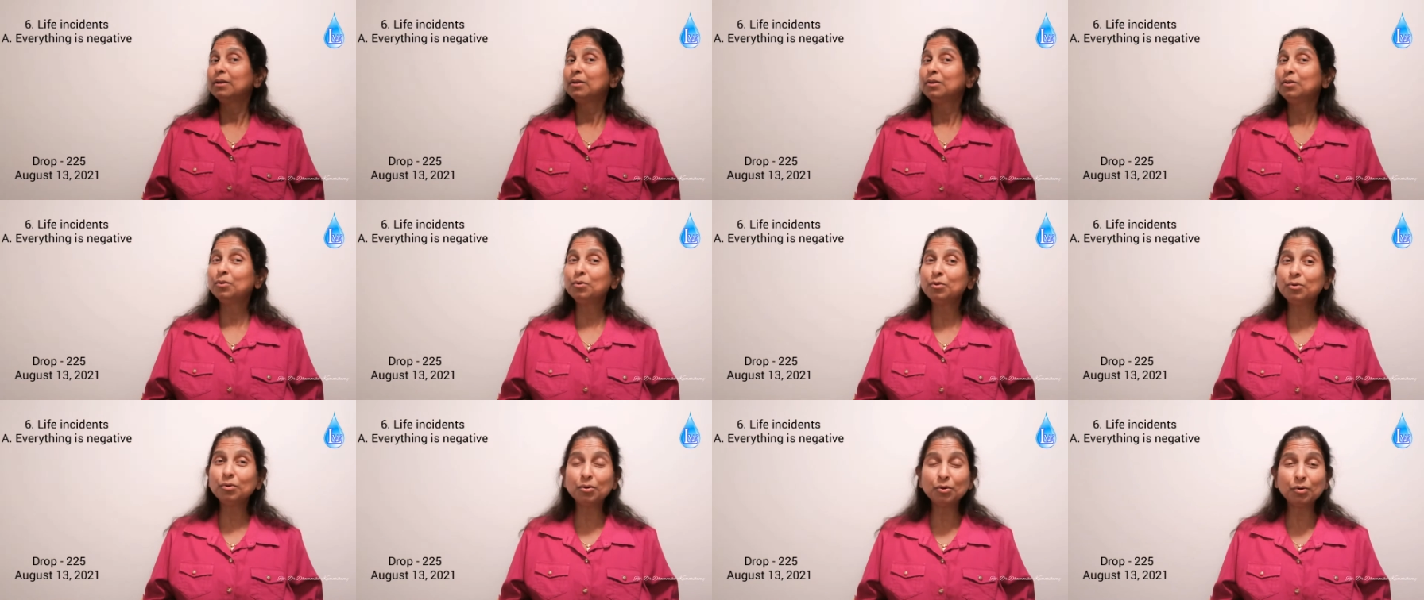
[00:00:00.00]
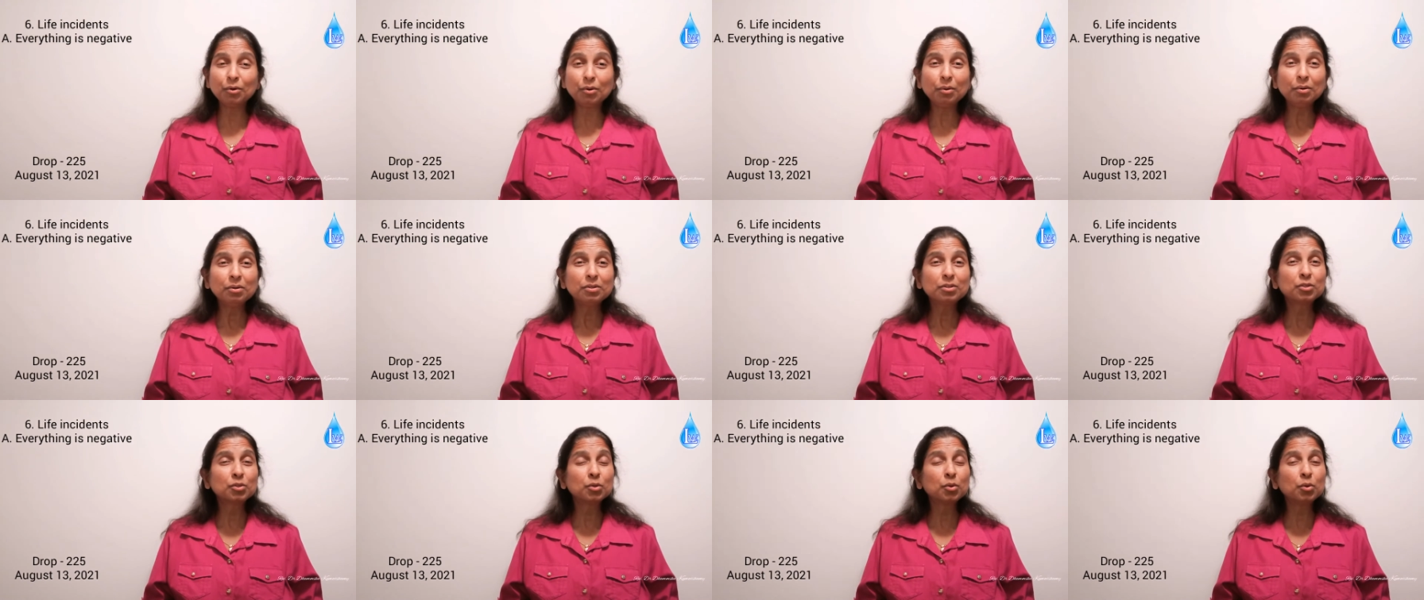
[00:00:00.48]
You
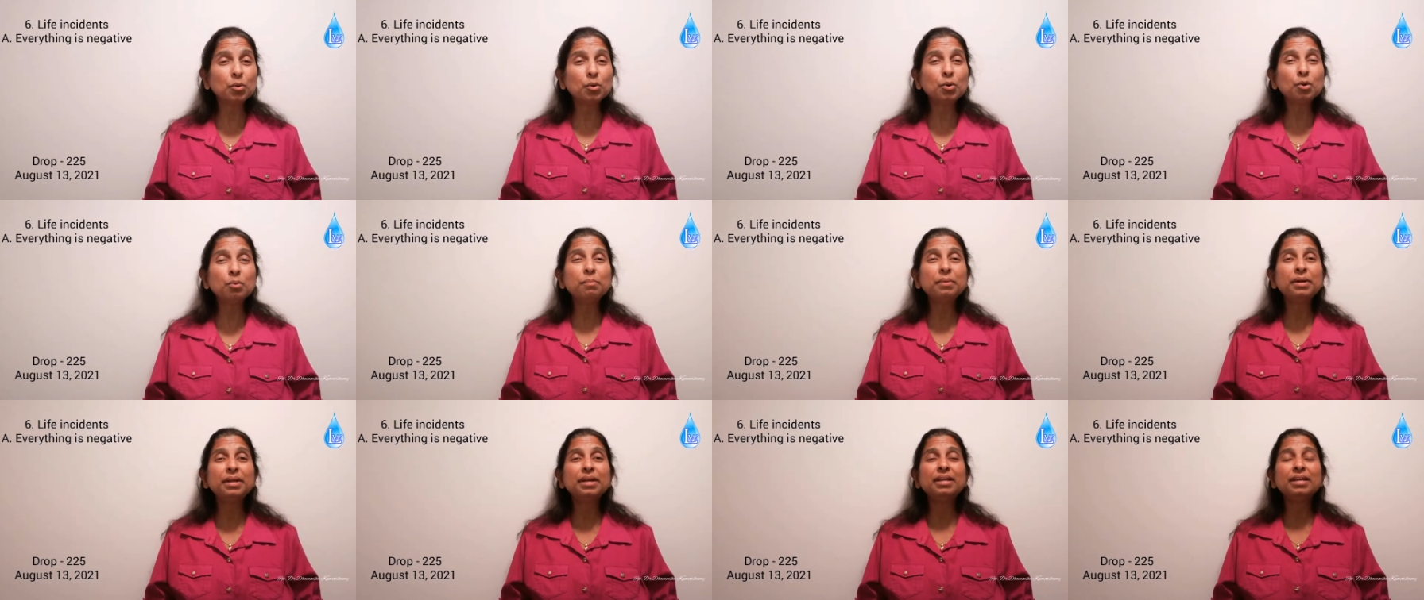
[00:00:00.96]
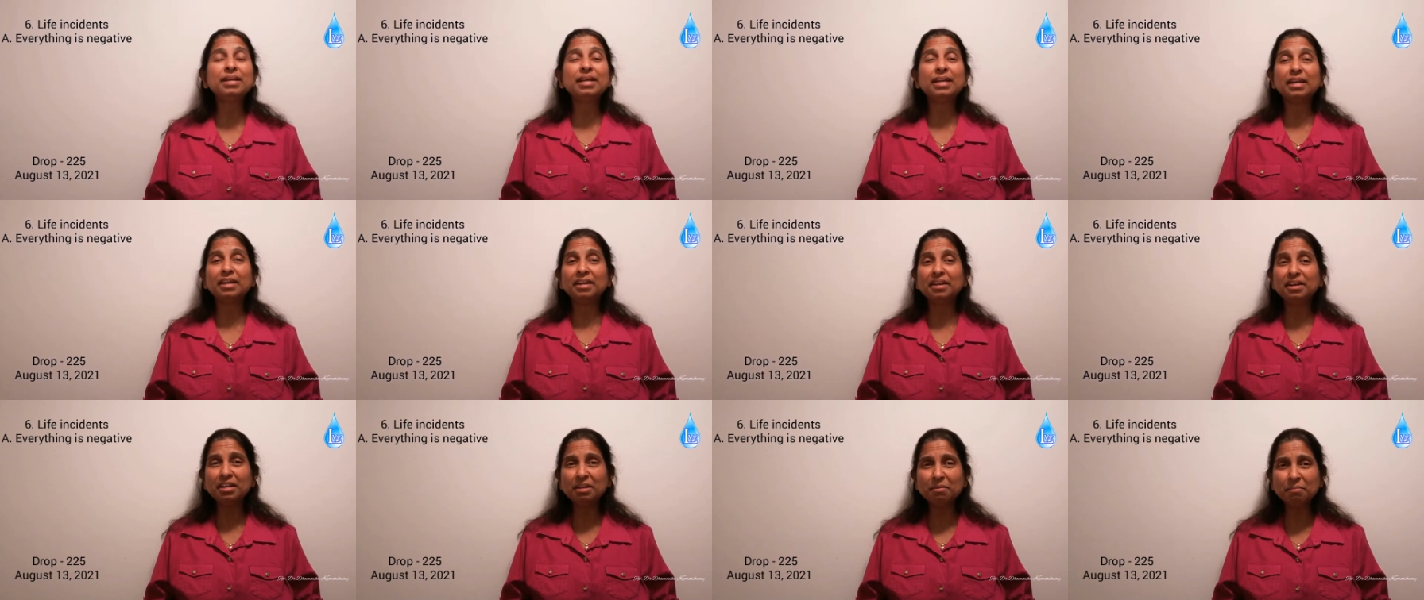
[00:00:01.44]
know, so many
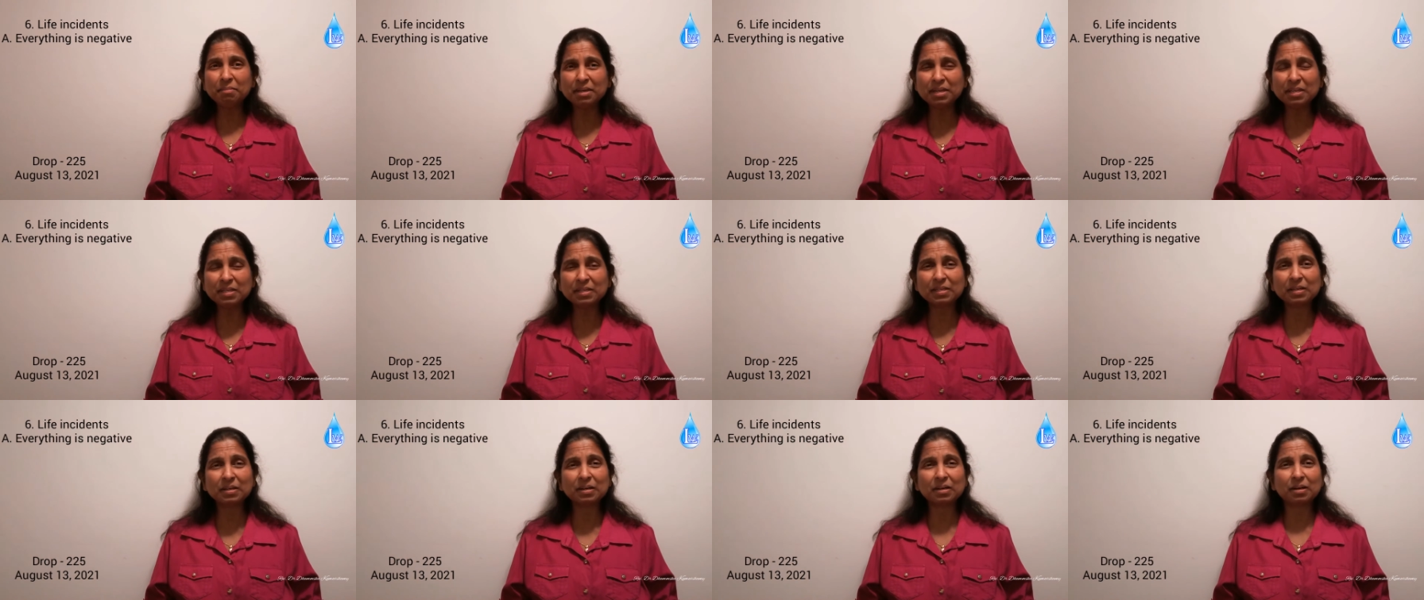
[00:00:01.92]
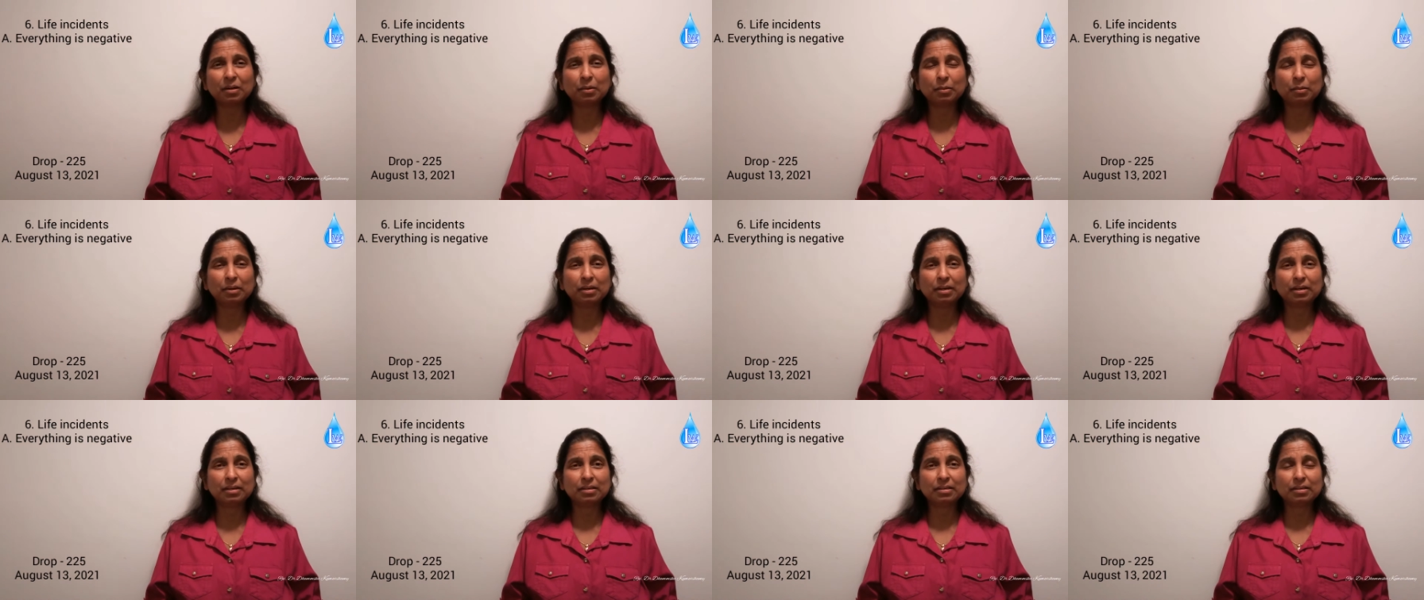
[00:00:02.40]
enemies
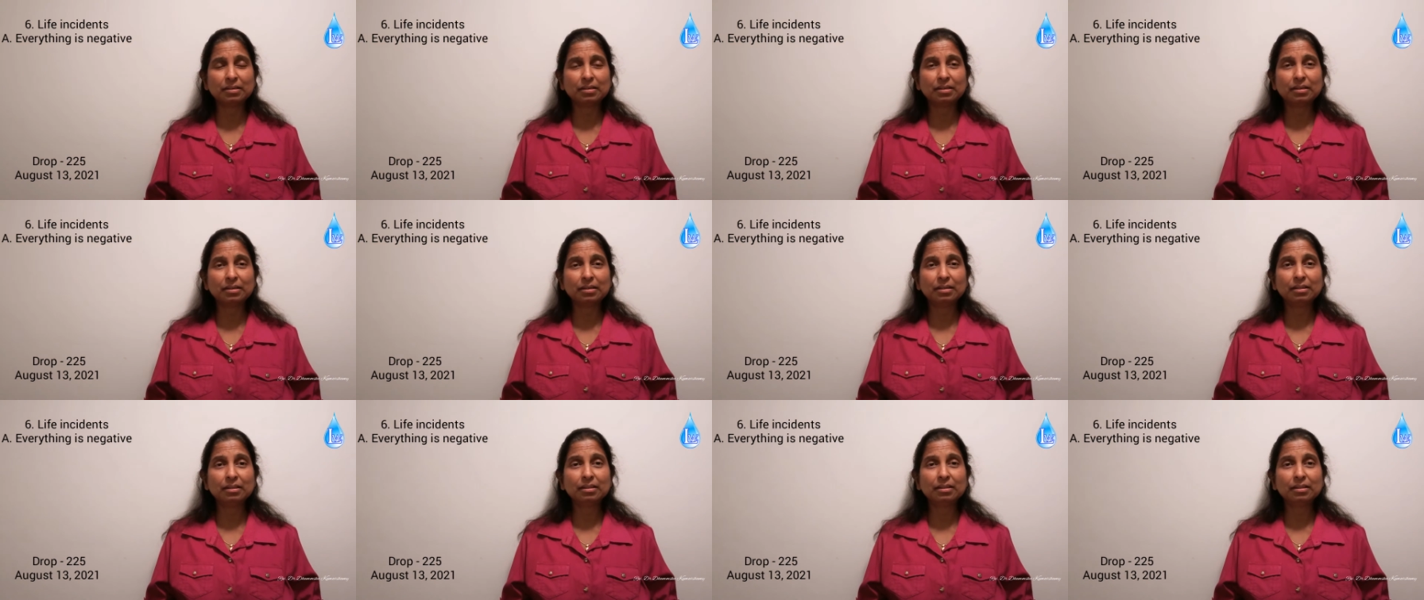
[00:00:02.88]
around us.